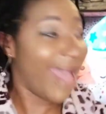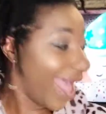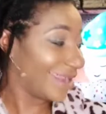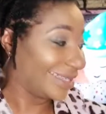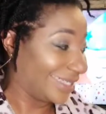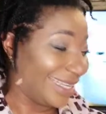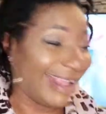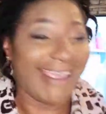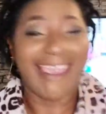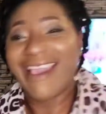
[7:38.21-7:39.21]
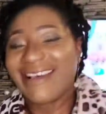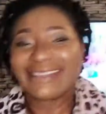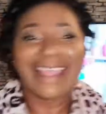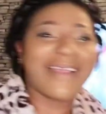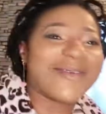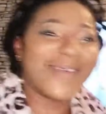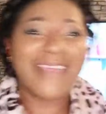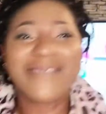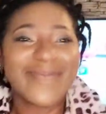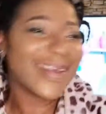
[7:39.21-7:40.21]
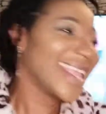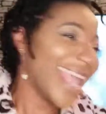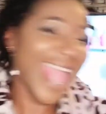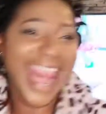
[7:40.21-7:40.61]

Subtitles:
Man, she, we everybody